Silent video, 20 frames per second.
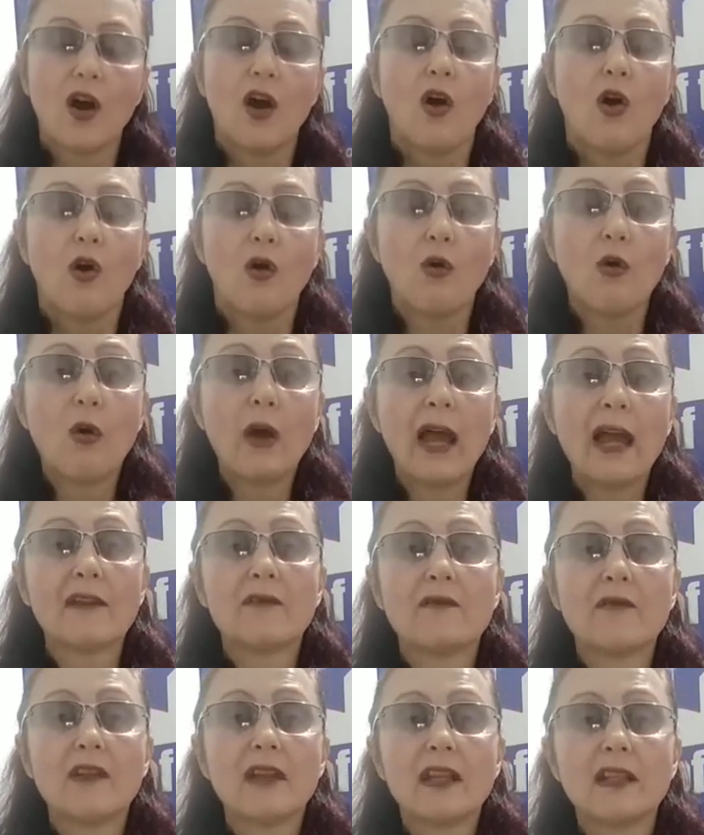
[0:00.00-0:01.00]
or
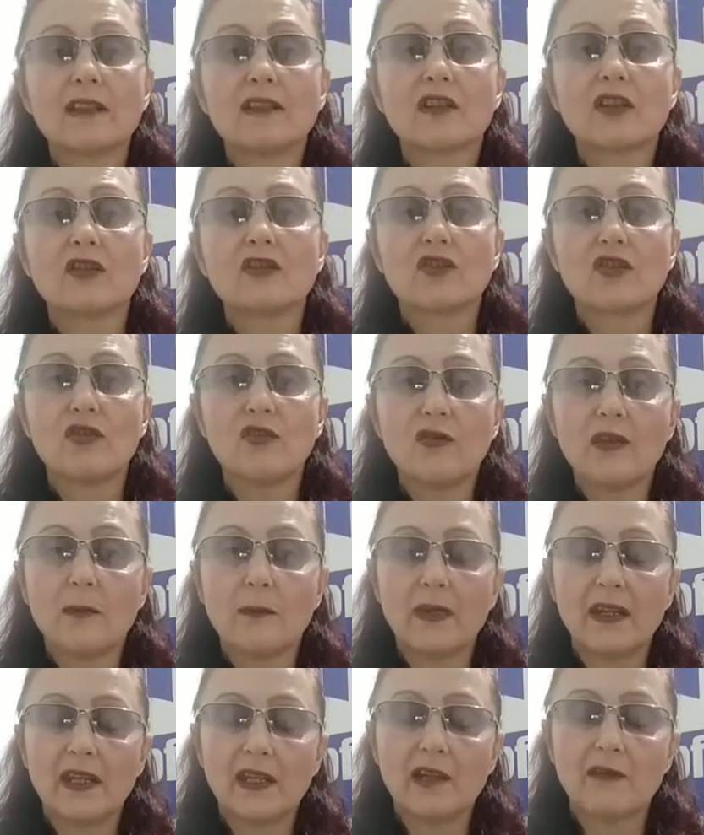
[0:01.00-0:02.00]
have links to the
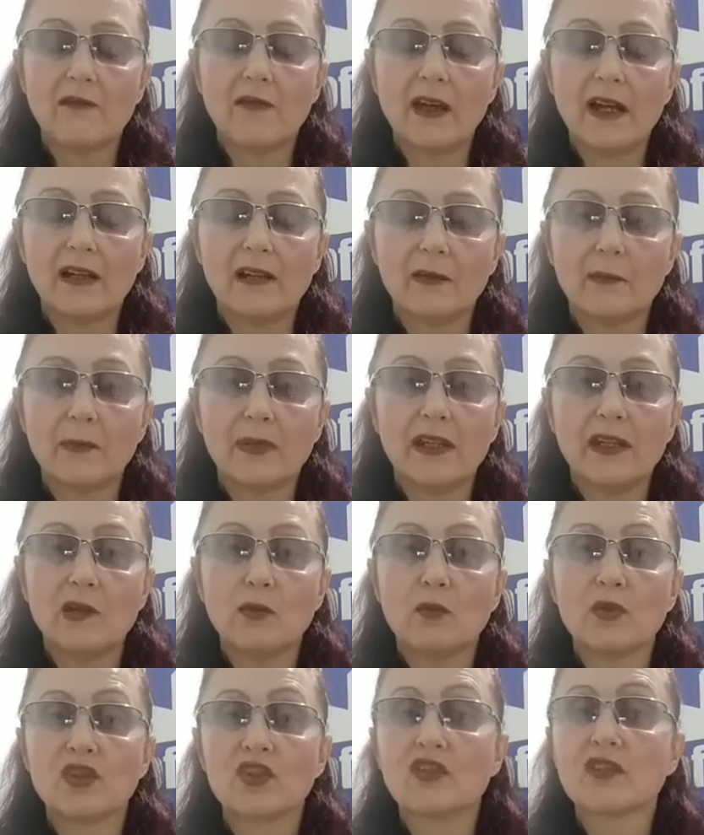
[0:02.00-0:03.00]
PFLP,
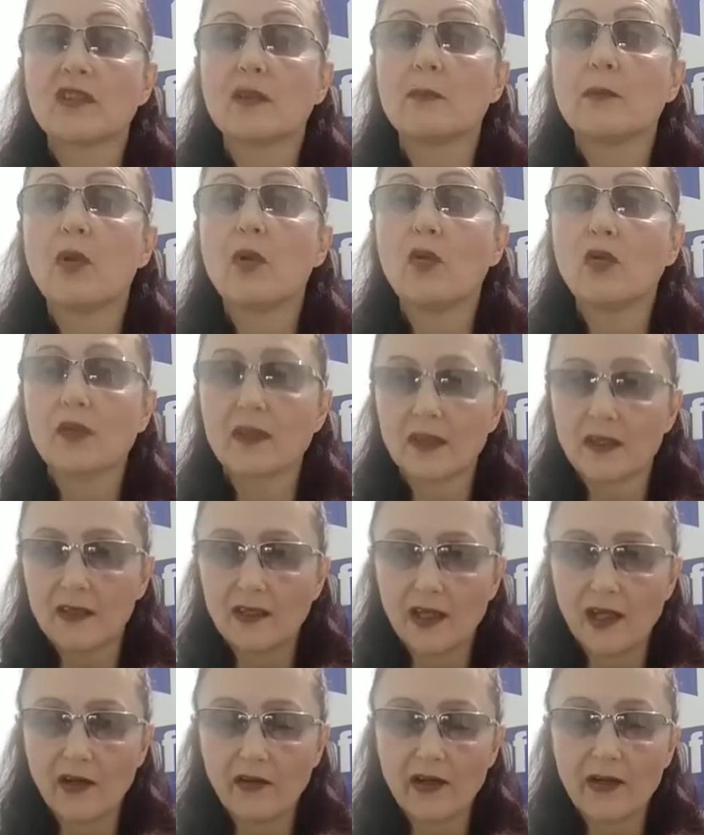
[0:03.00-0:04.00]
which support
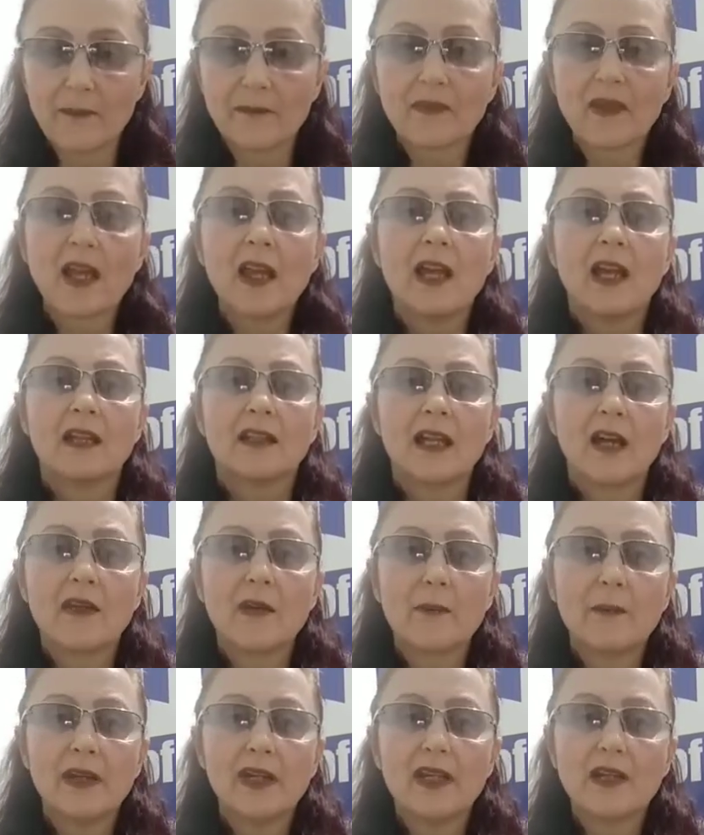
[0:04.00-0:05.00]
terror. Now,
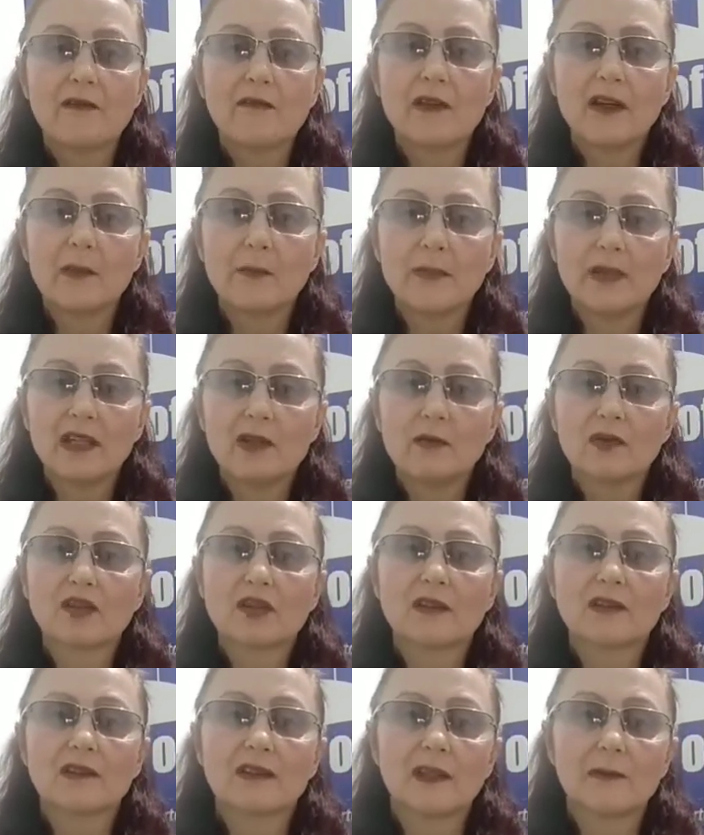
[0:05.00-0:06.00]
the PFLP,
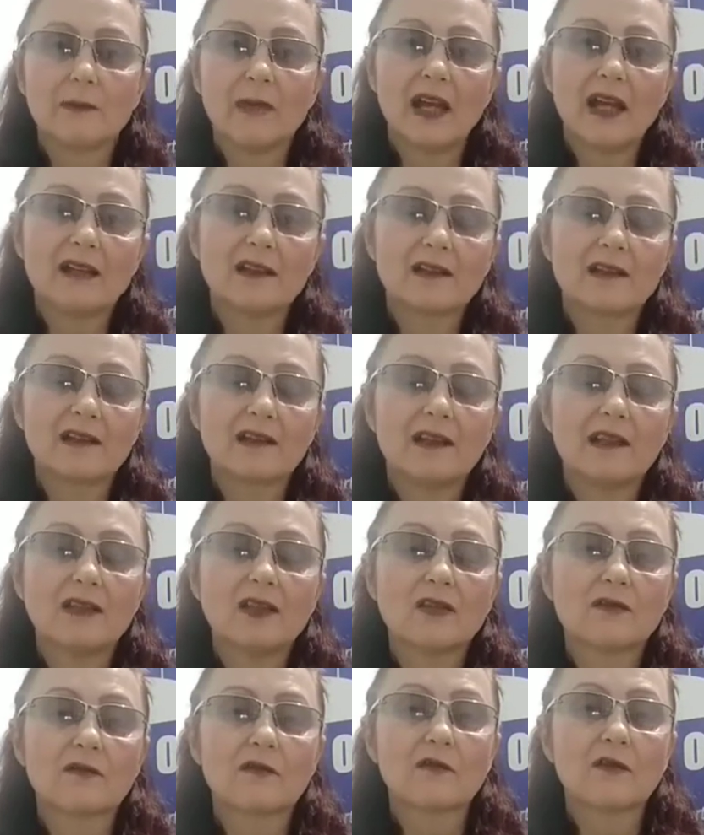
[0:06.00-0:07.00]
which is the
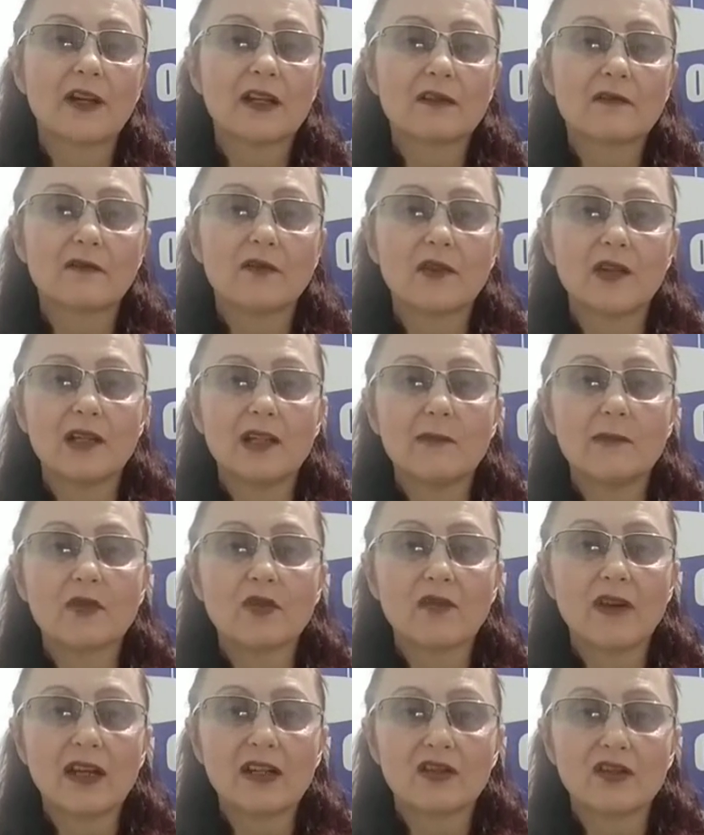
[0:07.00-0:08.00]
Palestinian Front for the
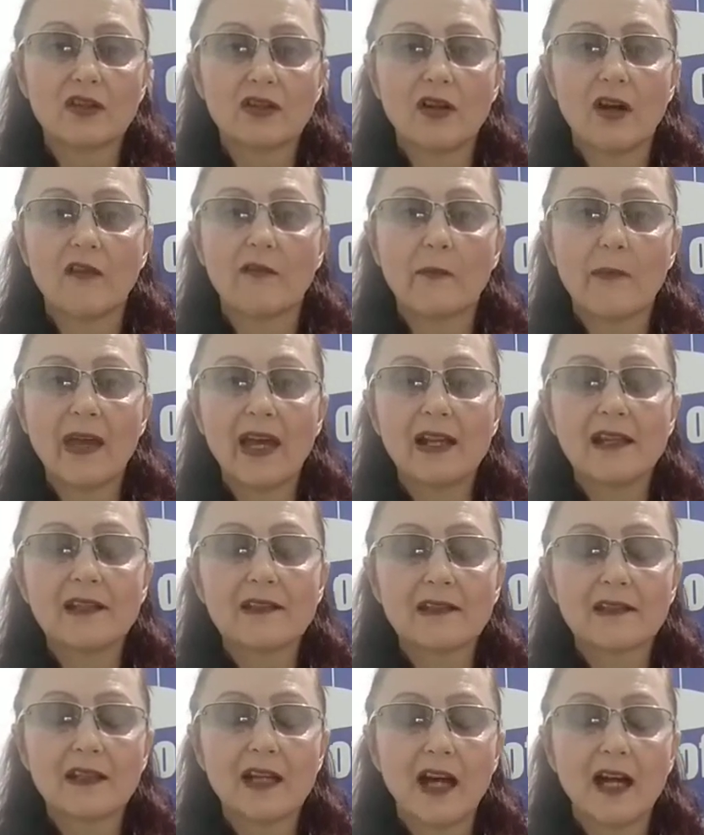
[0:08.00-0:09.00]
Liberation of
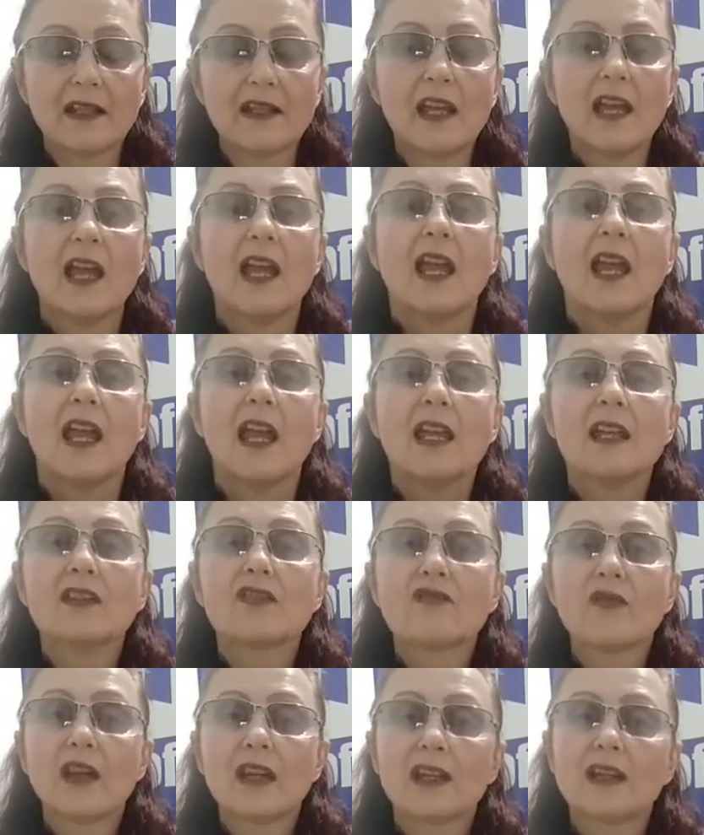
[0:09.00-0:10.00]
Palestine,
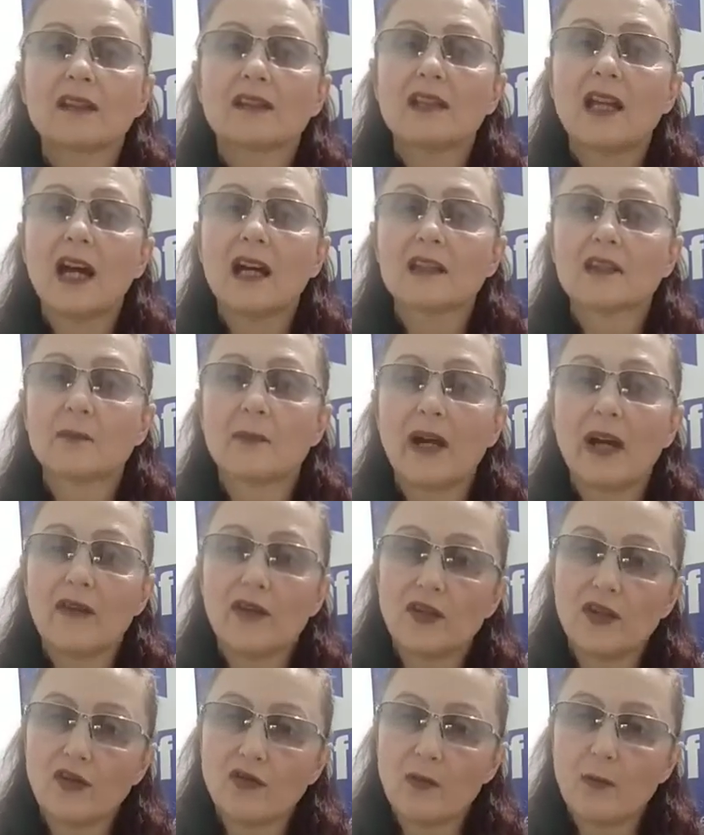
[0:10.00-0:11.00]
is recognized by
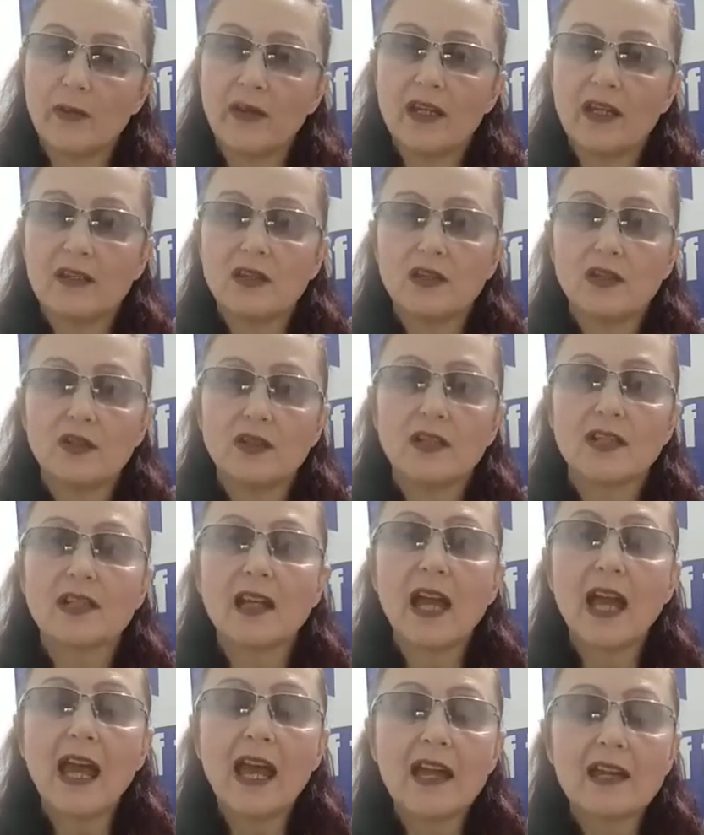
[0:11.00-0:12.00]
the European
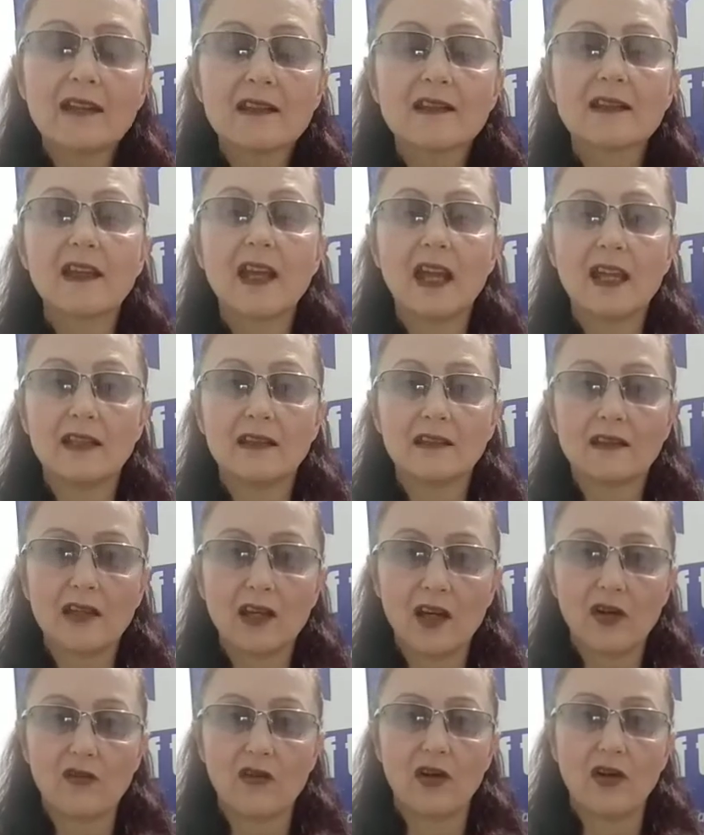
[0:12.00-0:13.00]
Union as a
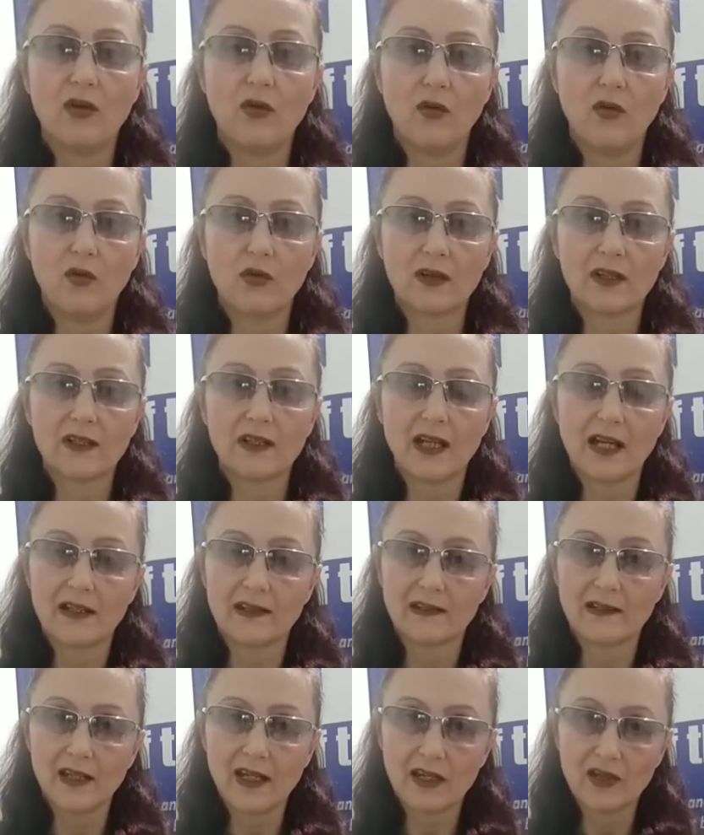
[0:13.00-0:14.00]
terror
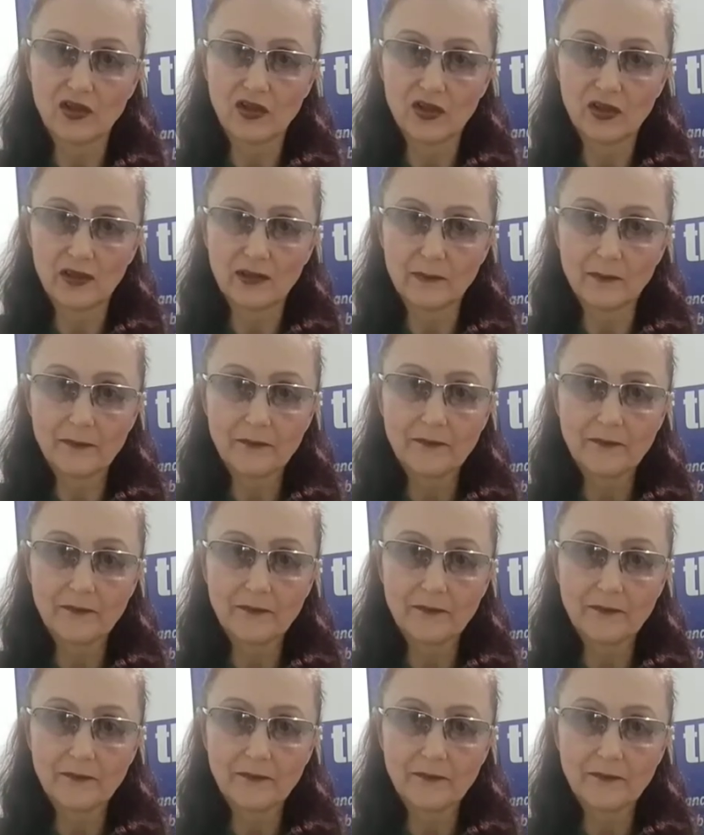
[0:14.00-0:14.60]
organization.